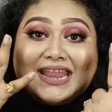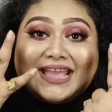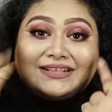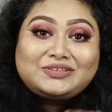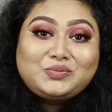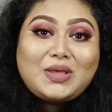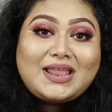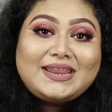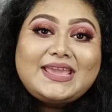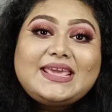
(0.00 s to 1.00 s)
next
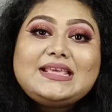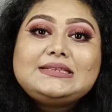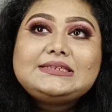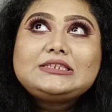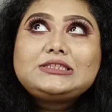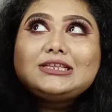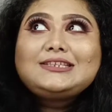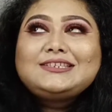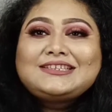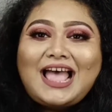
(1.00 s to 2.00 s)
one is the
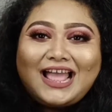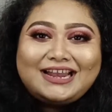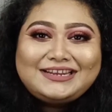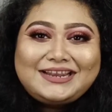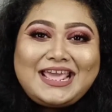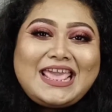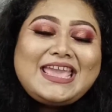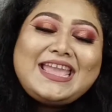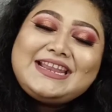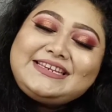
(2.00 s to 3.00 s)
sun.
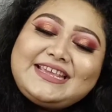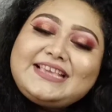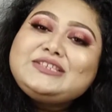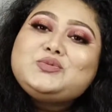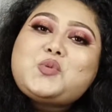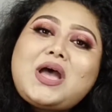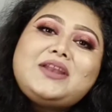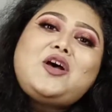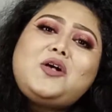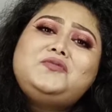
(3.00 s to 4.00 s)
It is one
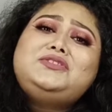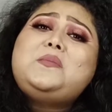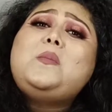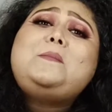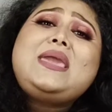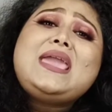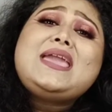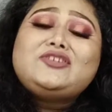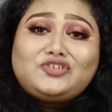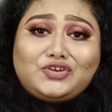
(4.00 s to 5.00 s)
of the
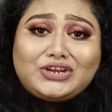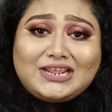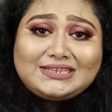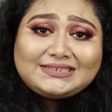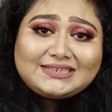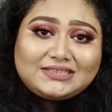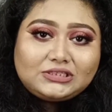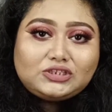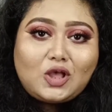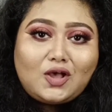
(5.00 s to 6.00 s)
major
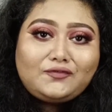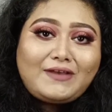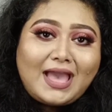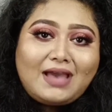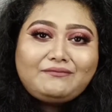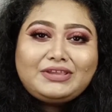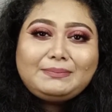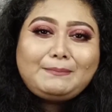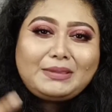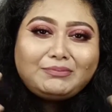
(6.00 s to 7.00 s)
reasons of
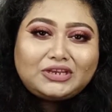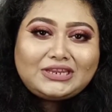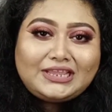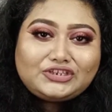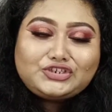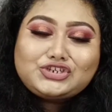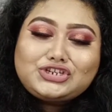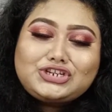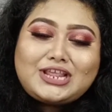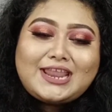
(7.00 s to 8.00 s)
having
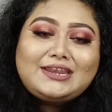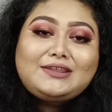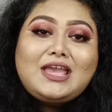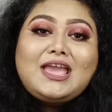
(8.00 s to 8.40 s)
pigmentation and